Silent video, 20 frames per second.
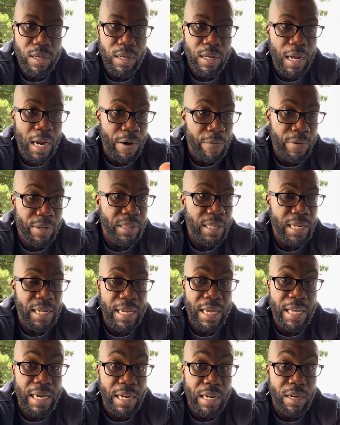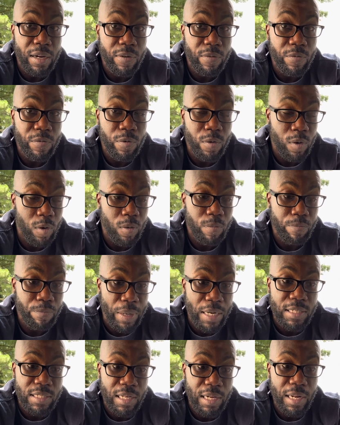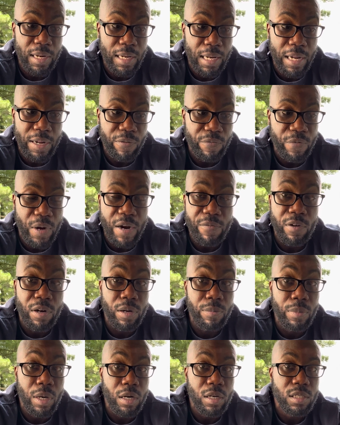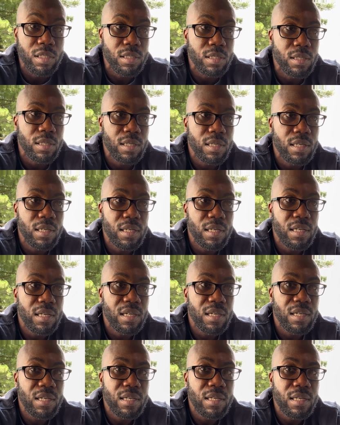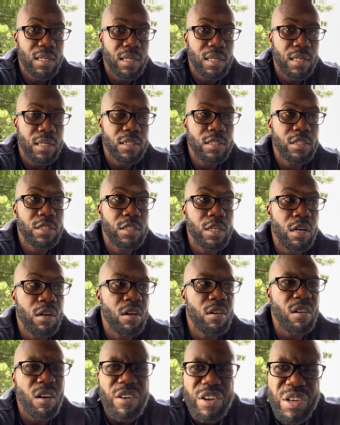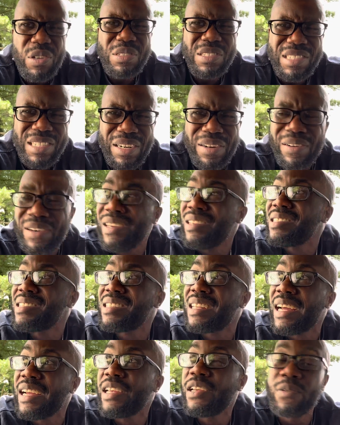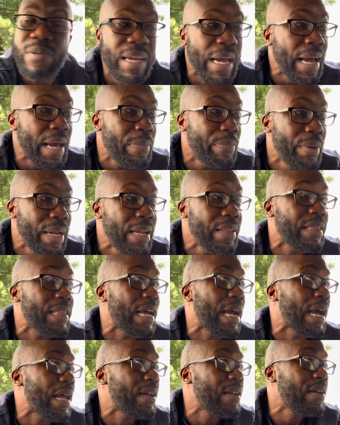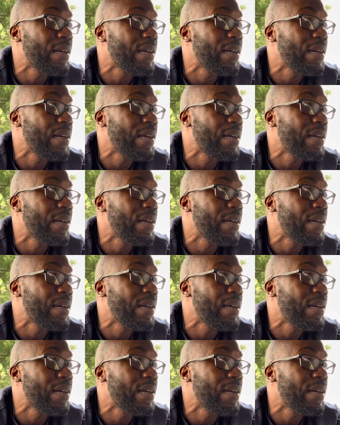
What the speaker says: everything in it for basically like $500. Dude, are you serious? Like, you can't beat that.